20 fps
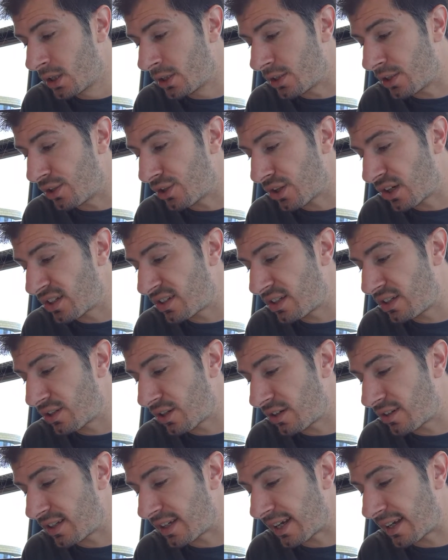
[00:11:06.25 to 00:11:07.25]
The
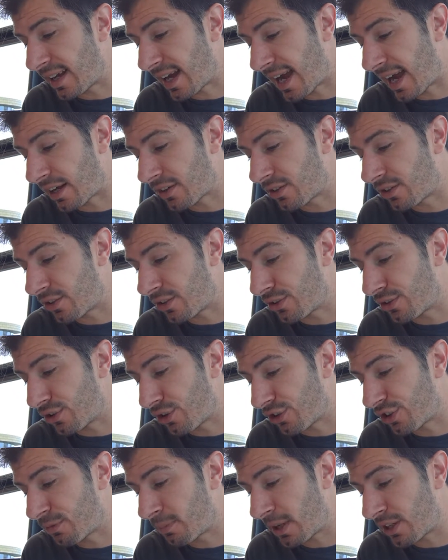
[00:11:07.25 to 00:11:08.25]
1998 Act does
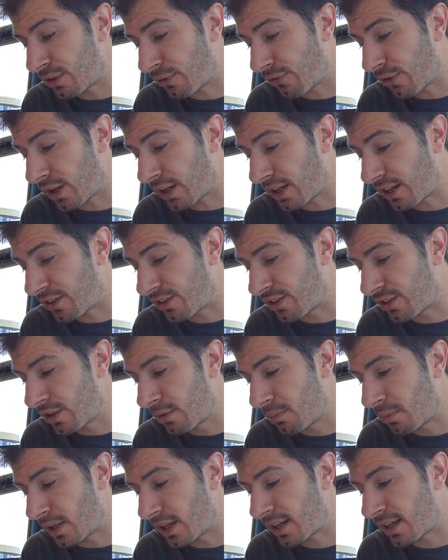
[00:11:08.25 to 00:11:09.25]
not specify this,
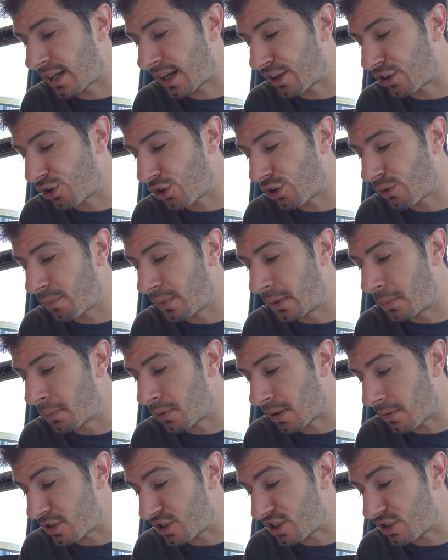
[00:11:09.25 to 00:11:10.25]
but it cannot be
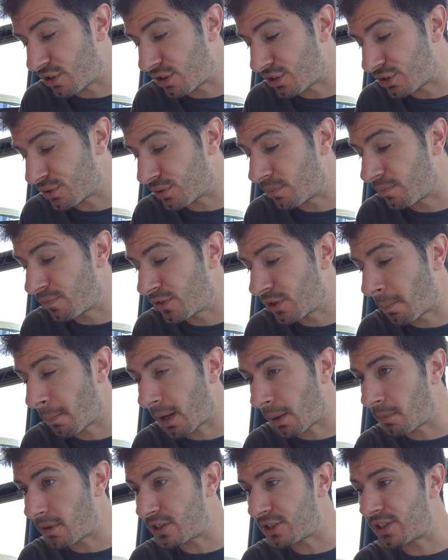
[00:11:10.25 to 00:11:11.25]
prejudicial to
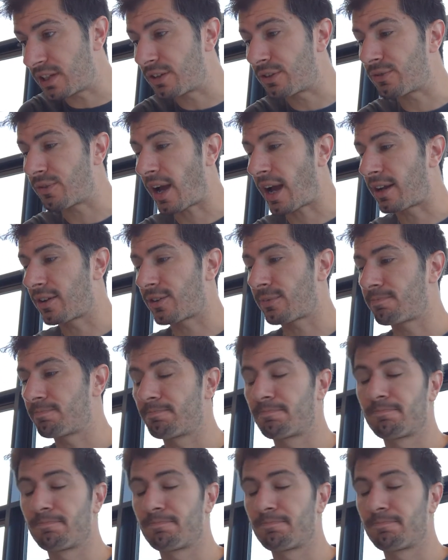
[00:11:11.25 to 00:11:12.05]
publish this fact.